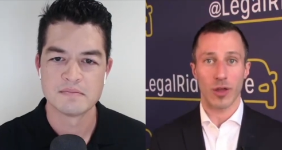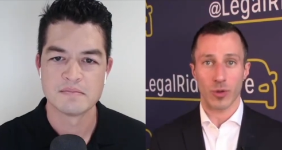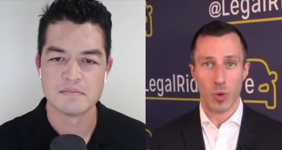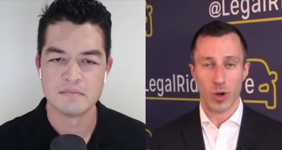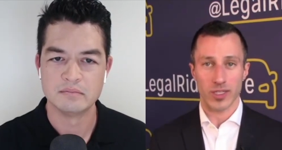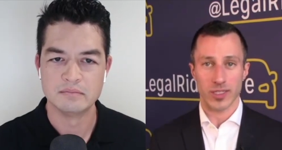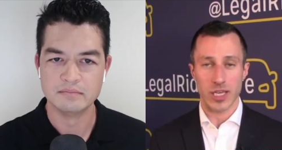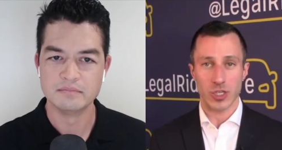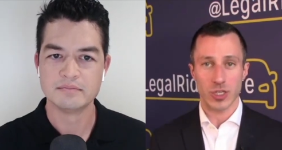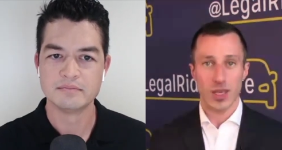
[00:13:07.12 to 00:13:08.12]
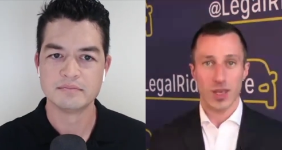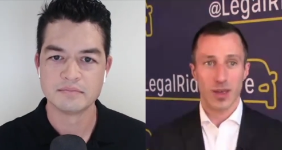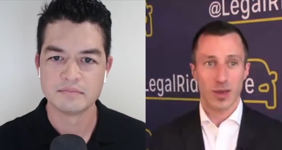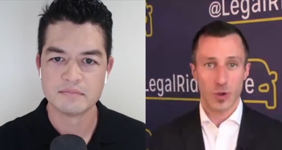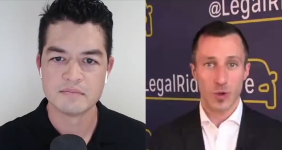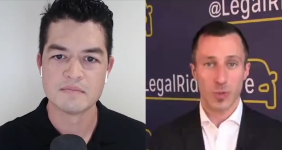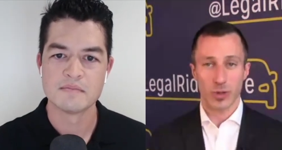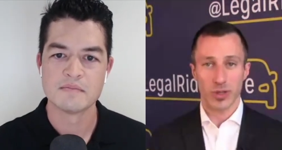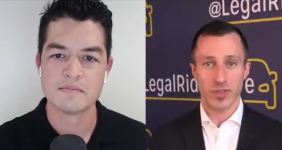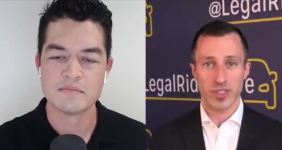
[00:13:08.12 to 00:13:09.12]
Speaker 1: organizations, mm-hmm. Uber and
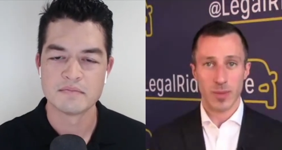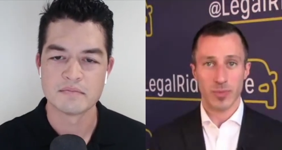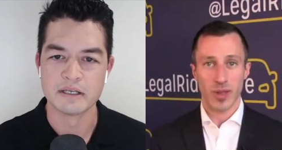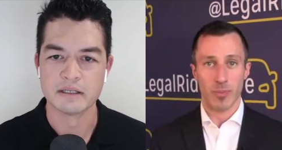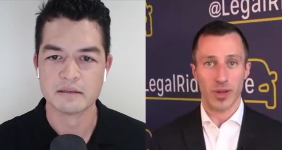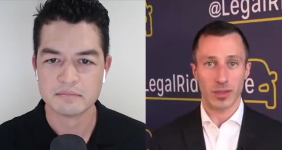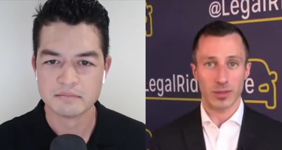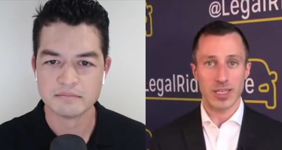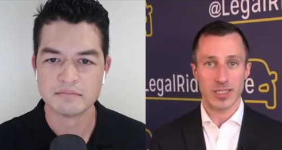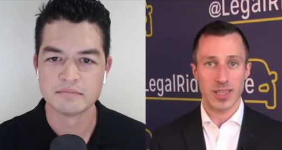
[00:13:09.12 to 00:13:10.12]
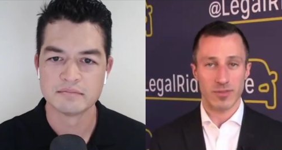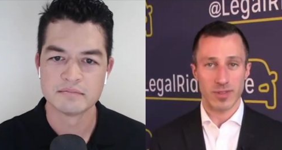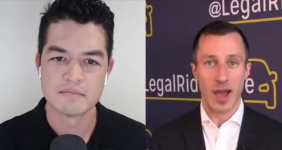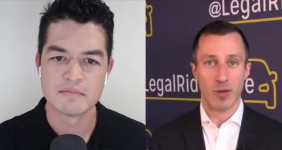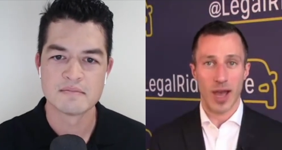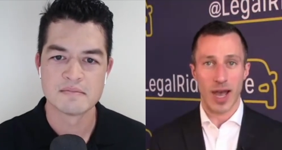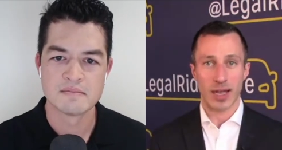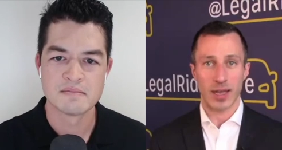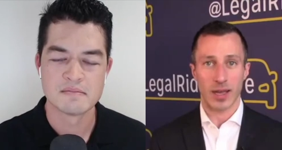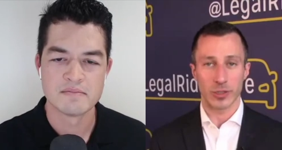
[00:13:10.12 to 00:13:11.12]
Lyft have stepped up, and at least yeah. they've now got
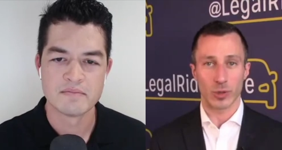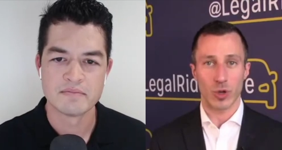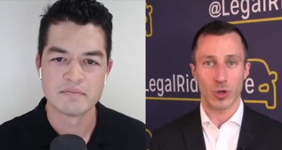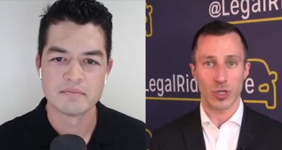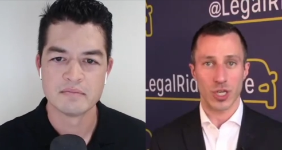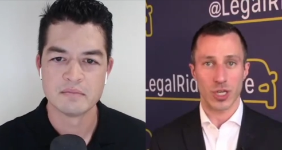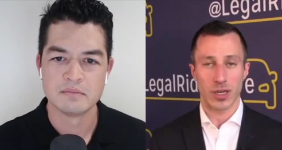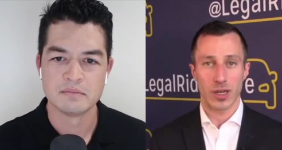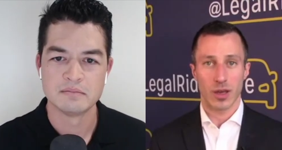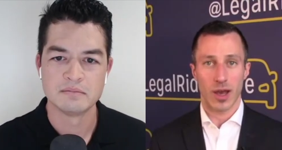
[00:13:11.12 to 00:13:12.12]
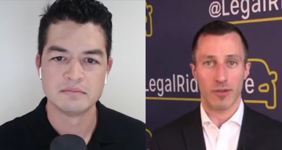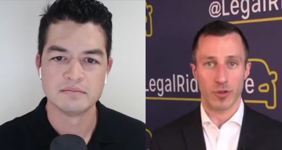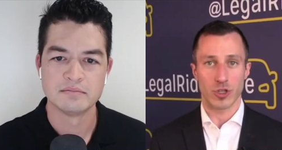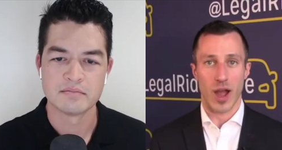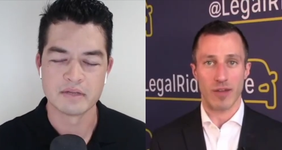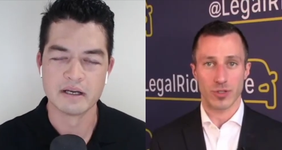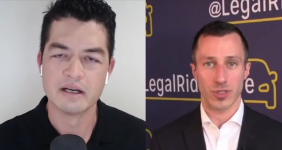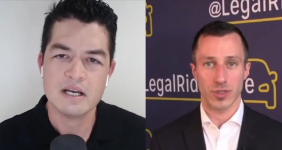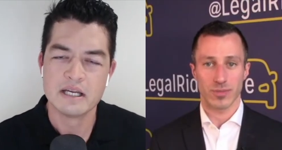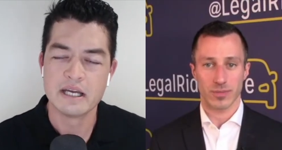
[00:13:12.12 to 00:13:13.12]
a little cushion uh, for the drivers.
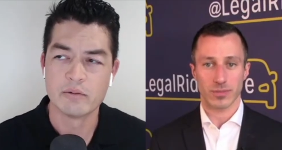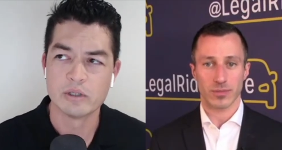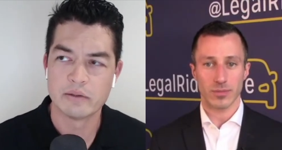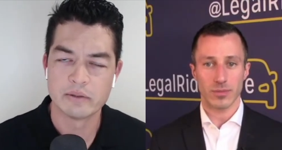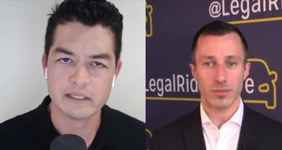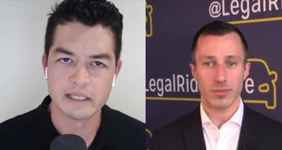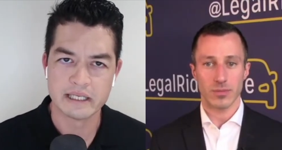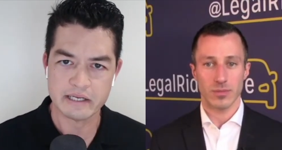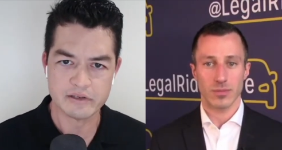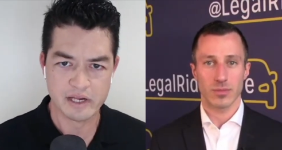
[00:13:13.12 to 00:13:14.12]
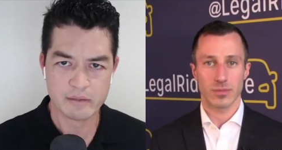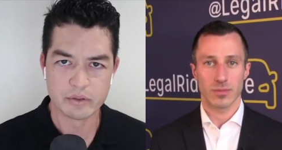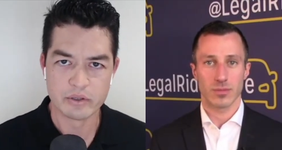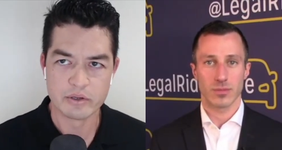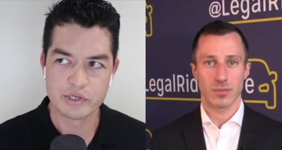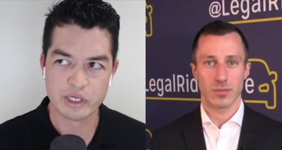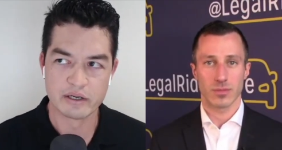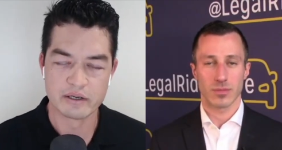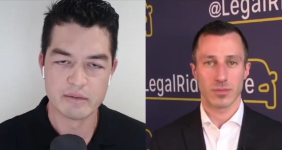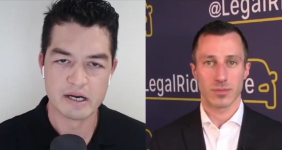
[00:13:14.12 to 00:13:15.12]
Speaker 2: Yeah. Yeah. Well, I really like the
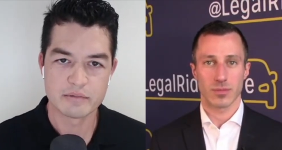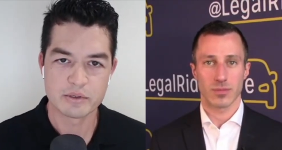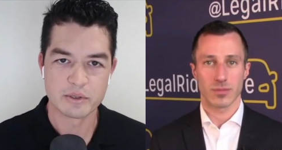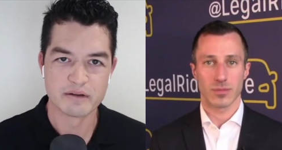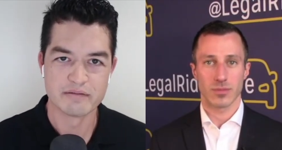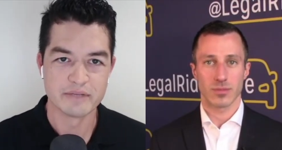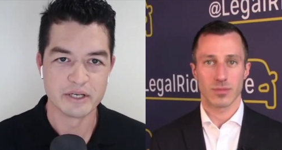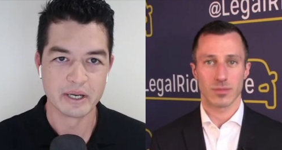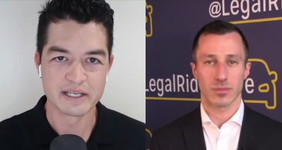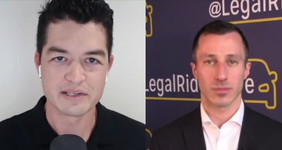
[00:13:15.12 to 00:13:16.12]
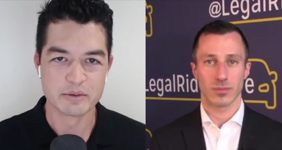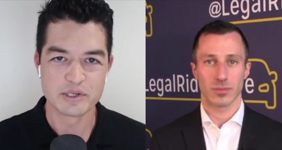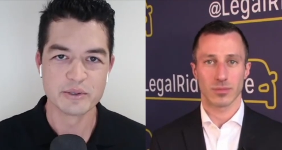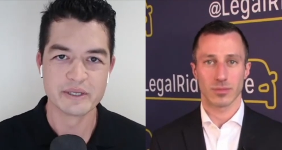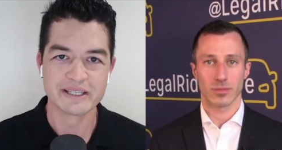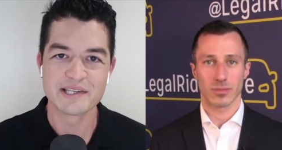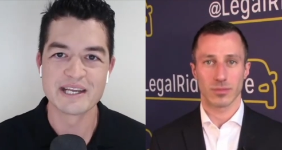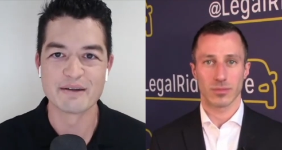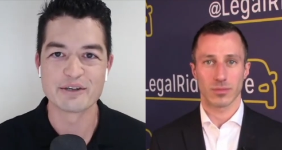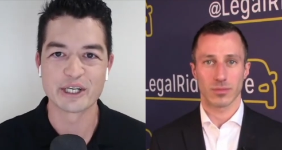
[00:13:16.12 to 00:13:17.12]
example you shared about sort of, you know, I guess it was
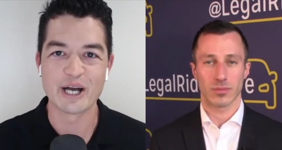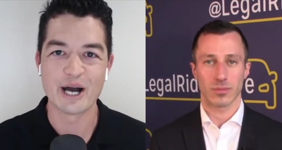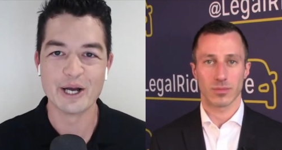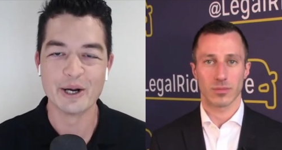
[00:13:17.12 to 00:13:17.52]
suing the city of